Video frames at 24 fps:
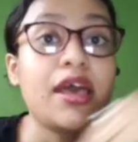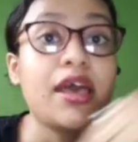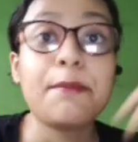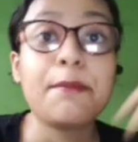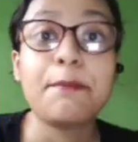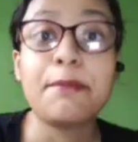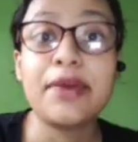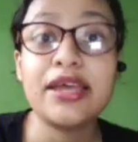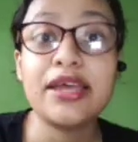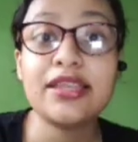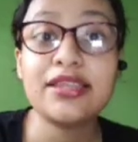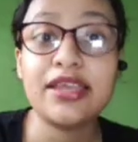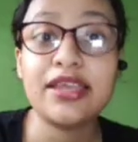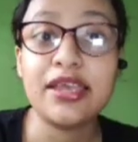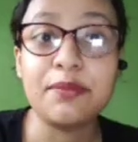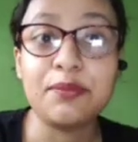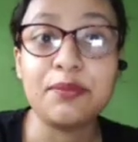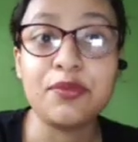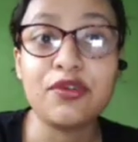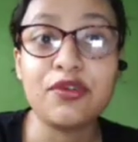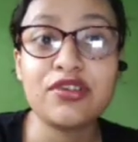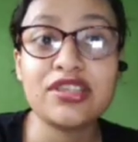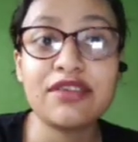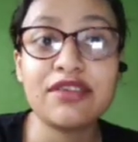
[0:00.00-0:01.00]
but
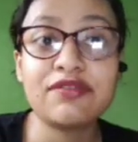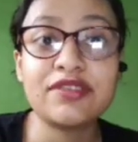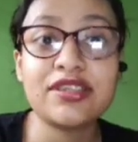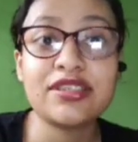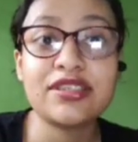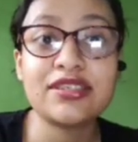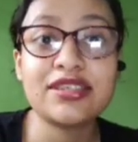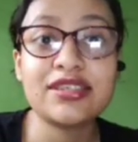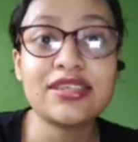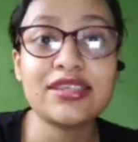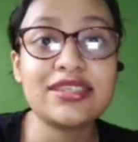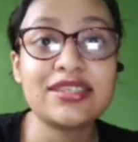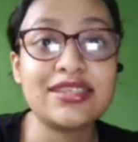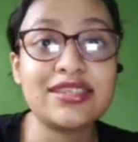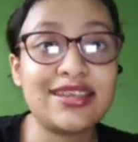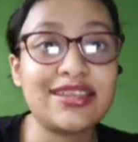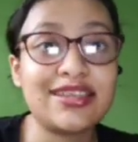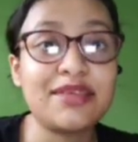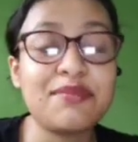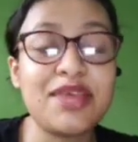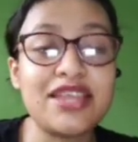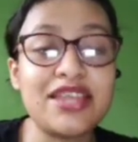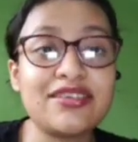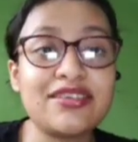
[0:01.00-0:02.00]
impure substances, they are the
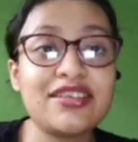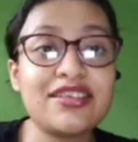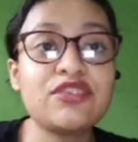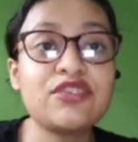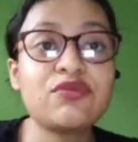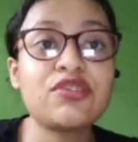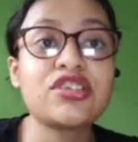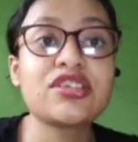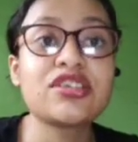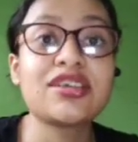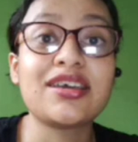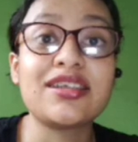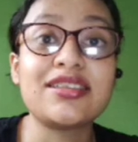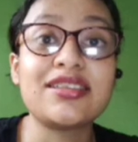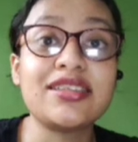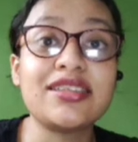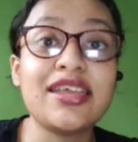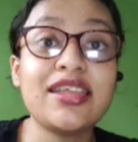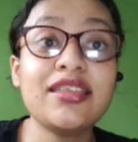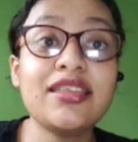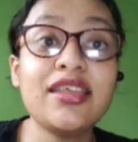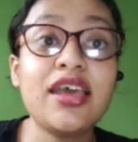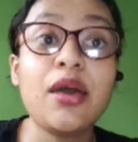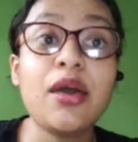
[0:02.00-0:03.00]
materials which
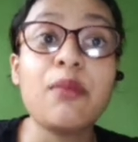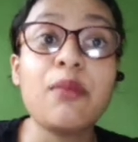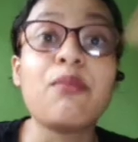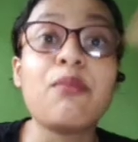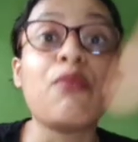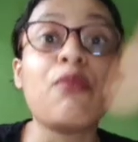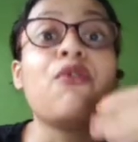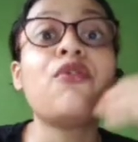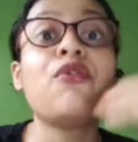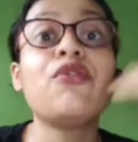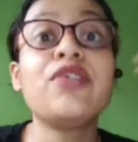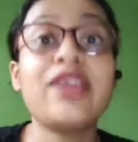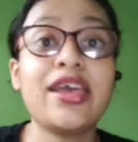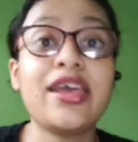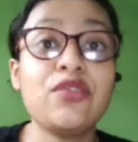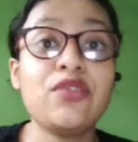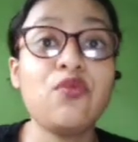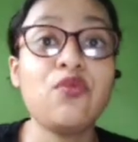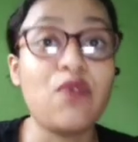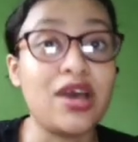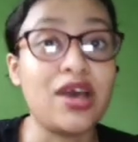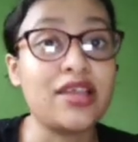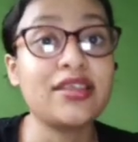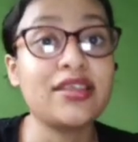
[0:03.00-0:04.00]
contain more than
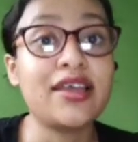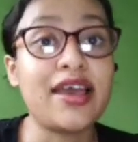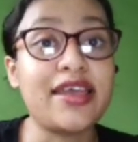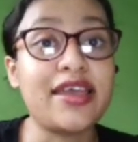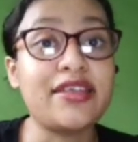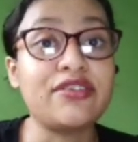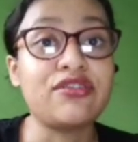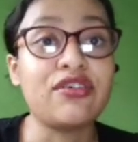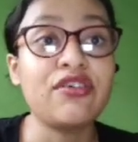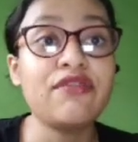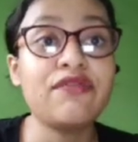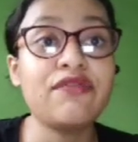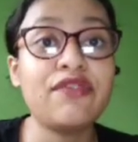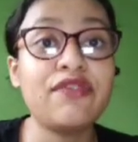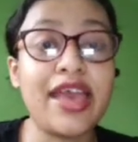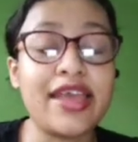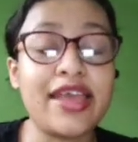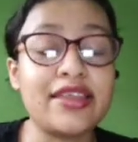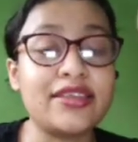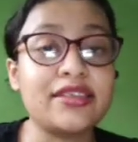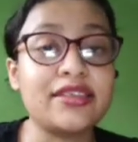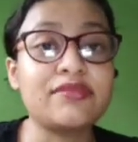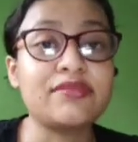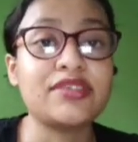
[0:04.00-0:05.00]
one kind of
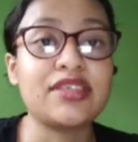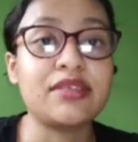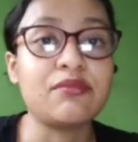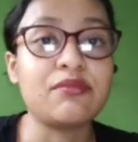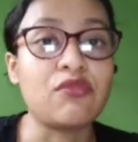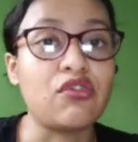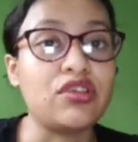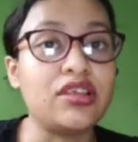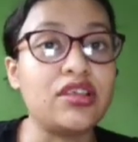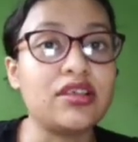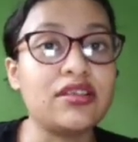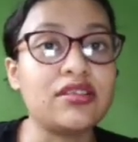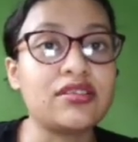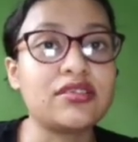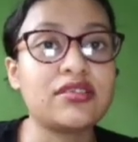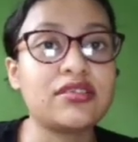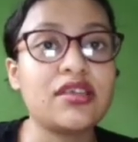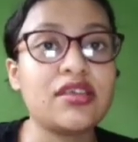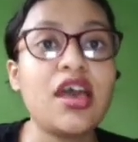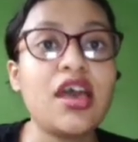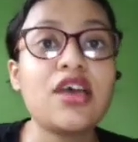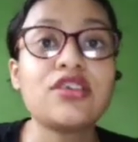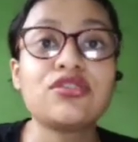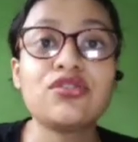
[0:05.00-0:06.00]
atoms and molecules.
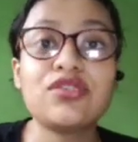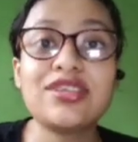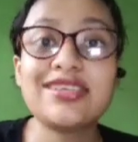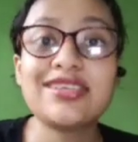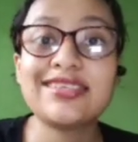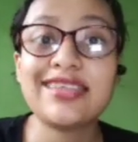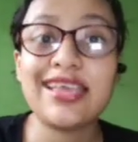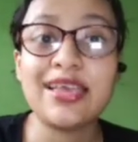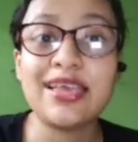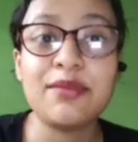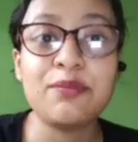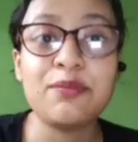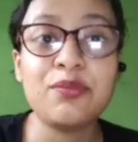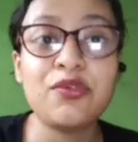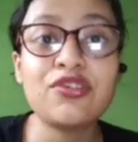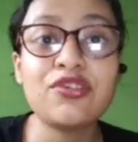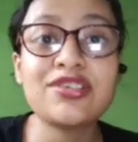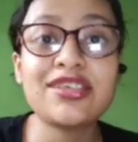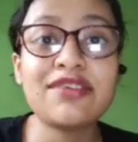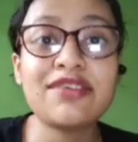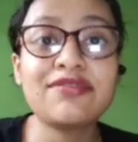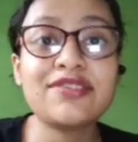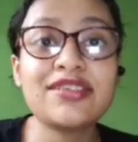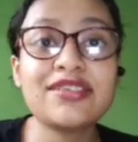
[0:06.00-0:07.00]
So this impure
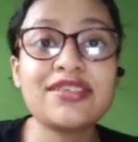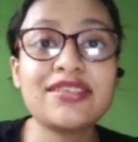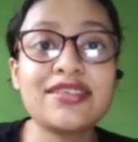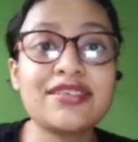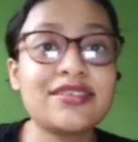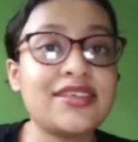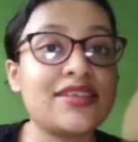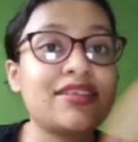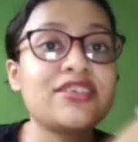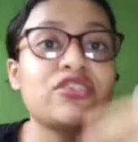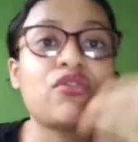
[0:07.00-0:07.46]
substances, it is